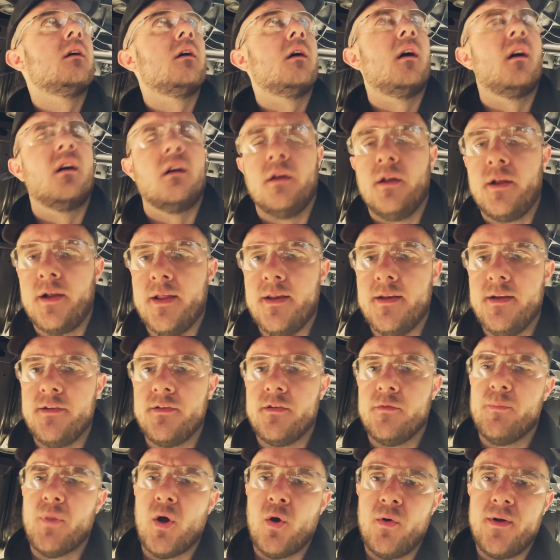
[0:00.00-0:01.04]
I'm gonna get these
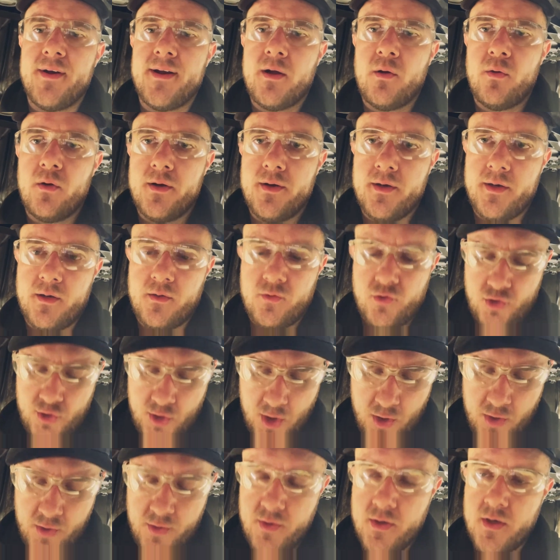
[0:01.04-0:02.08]
unbolted out and then I'll
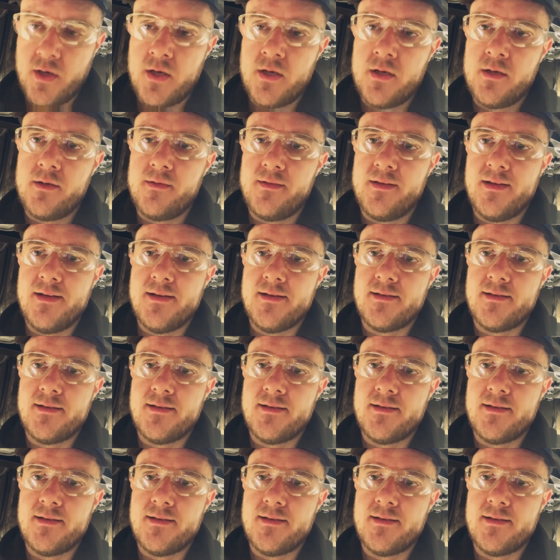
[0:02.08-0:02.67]
show you the